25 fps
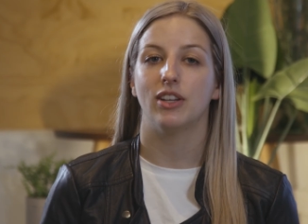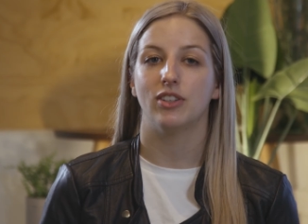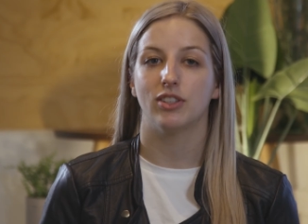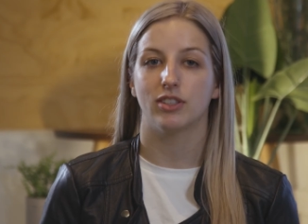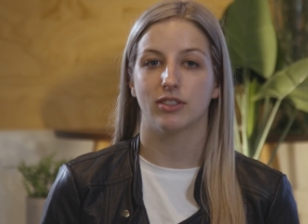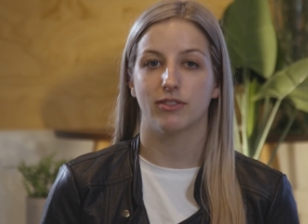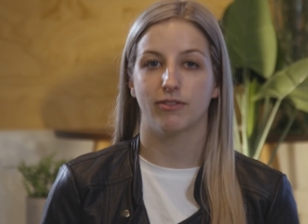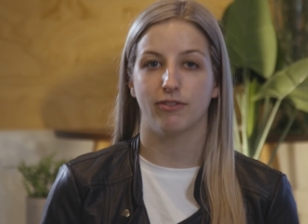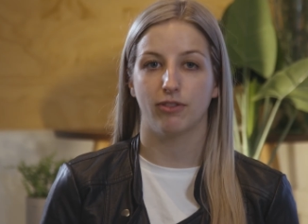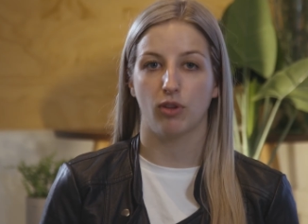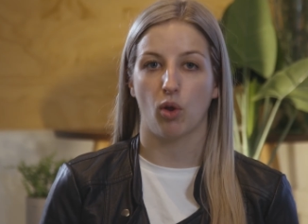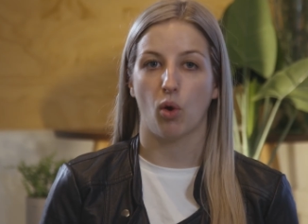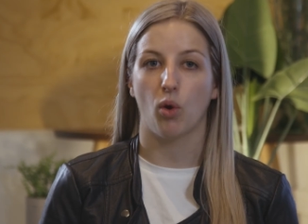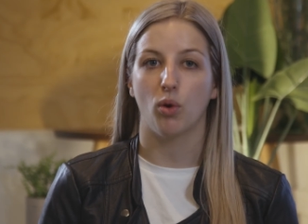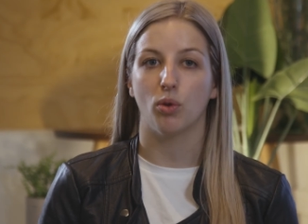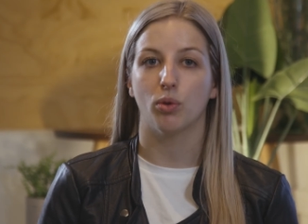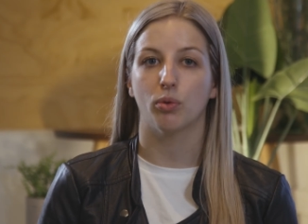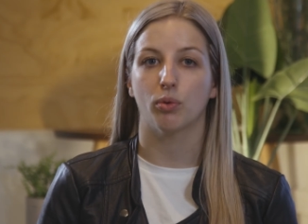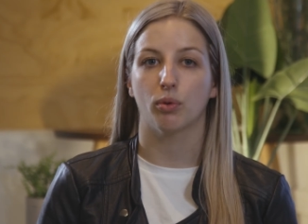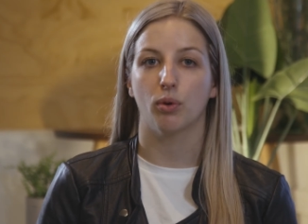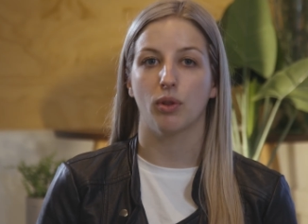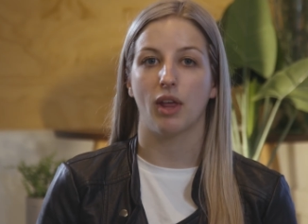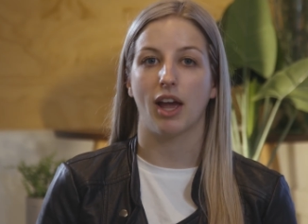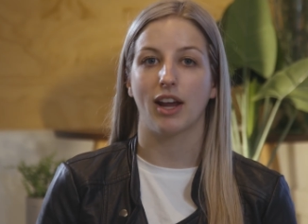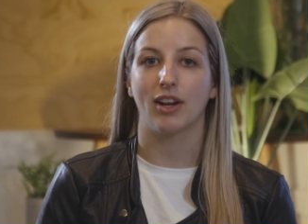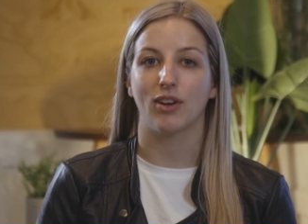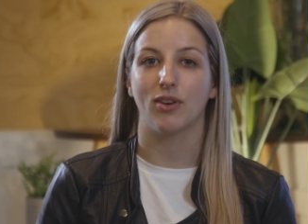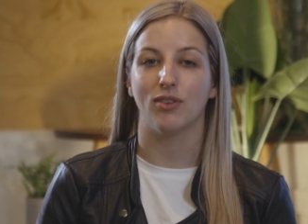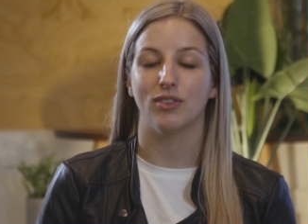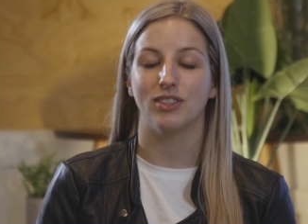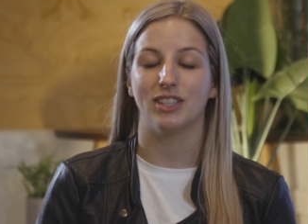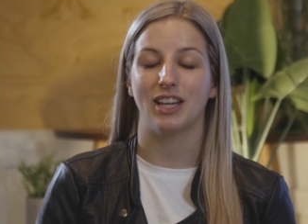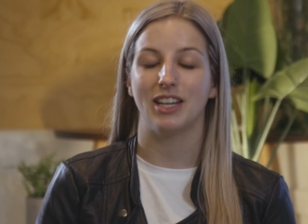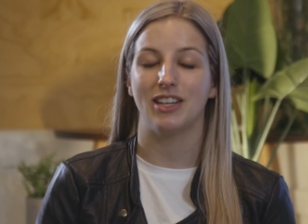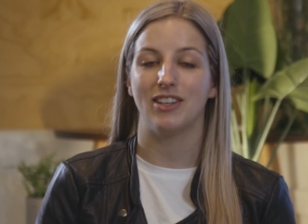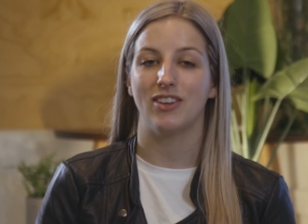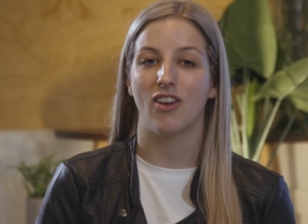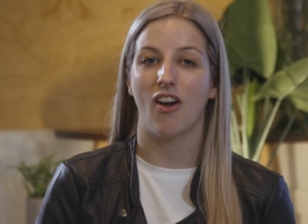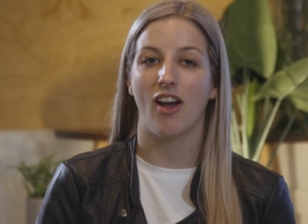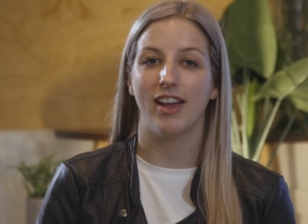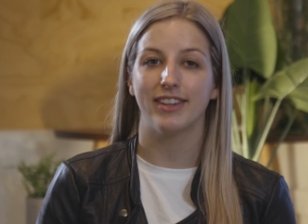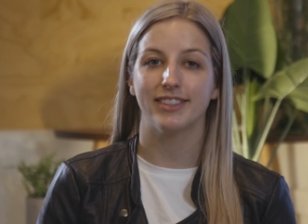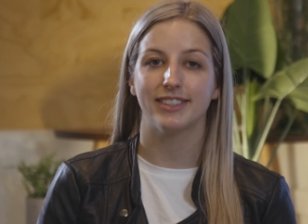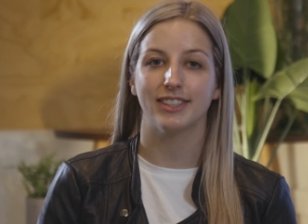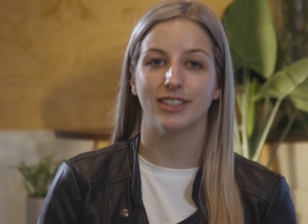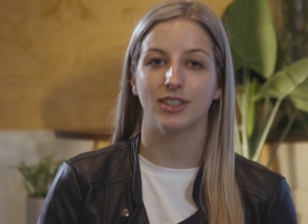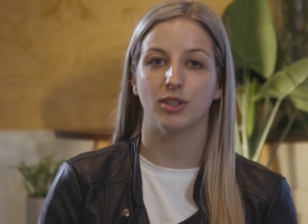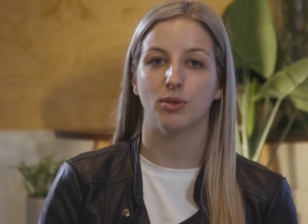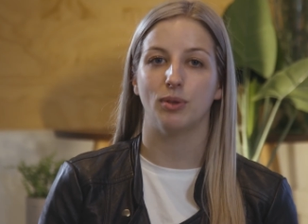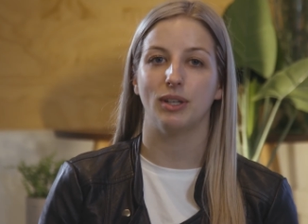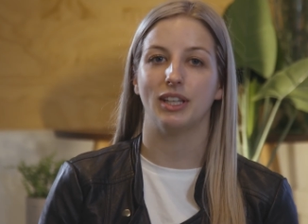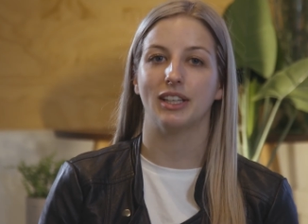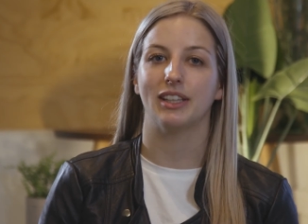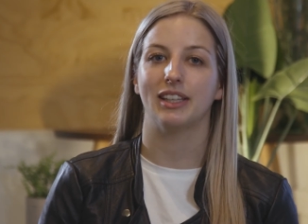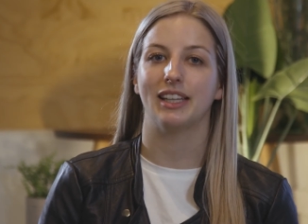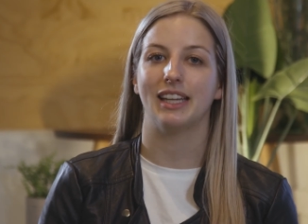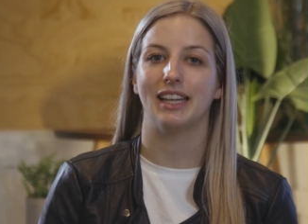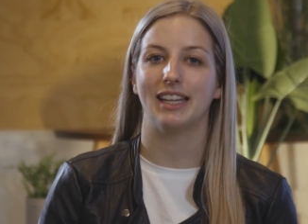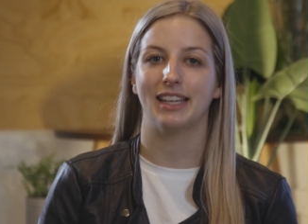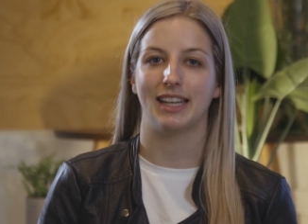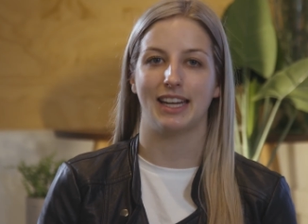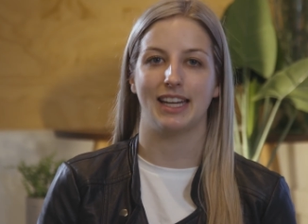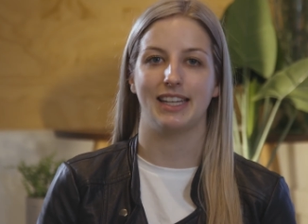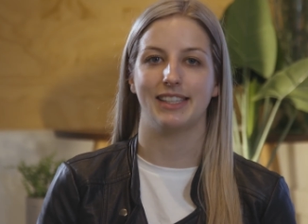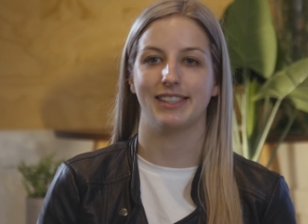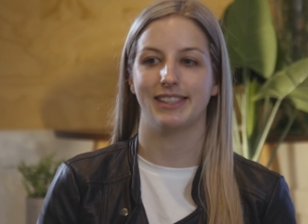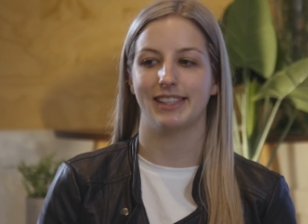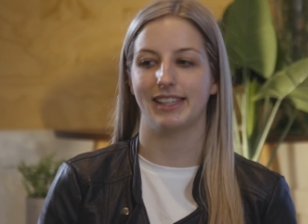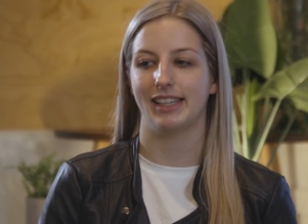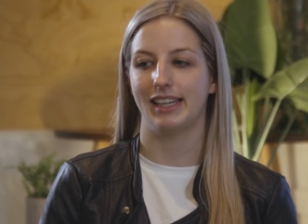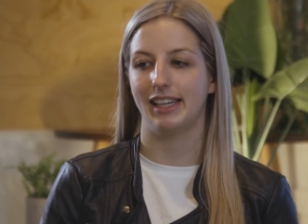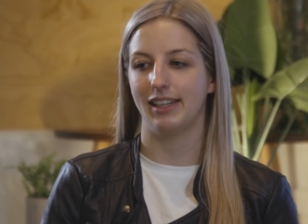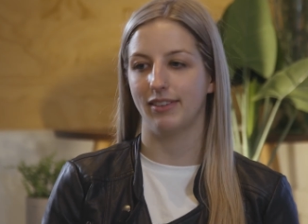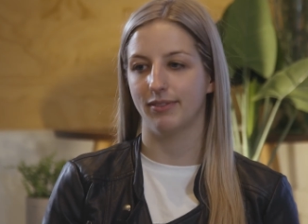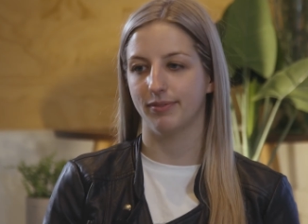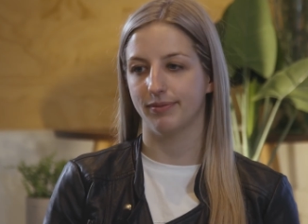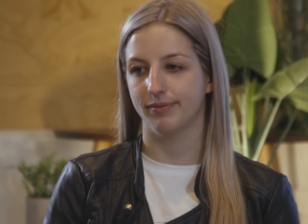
just flow through that content nice and quickly and easily.